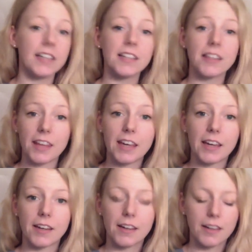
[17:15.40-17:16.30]

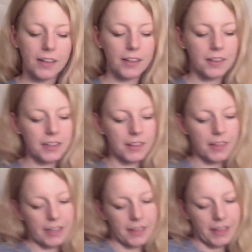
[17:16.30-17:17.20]
think that
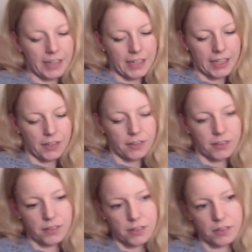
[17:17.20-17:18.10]

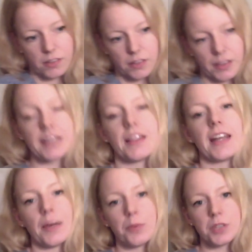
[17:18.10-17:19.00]
that
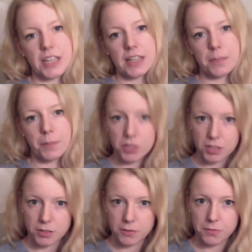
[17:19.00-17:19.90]
I would get a
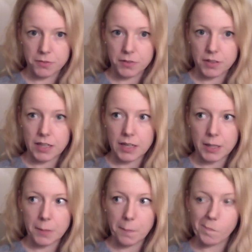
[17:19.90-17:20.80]
positive
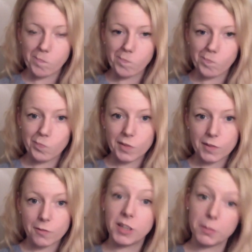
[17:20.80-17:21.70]

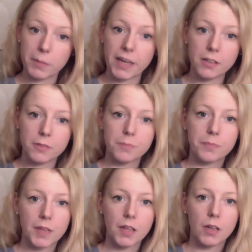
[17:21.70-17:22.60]
feedback
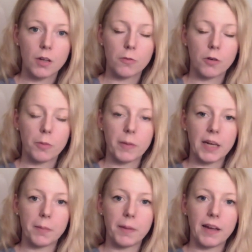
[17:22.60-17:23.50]
for my
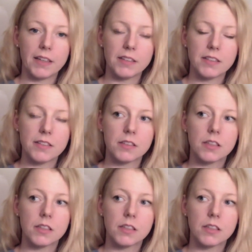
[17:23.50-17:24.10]
appliance.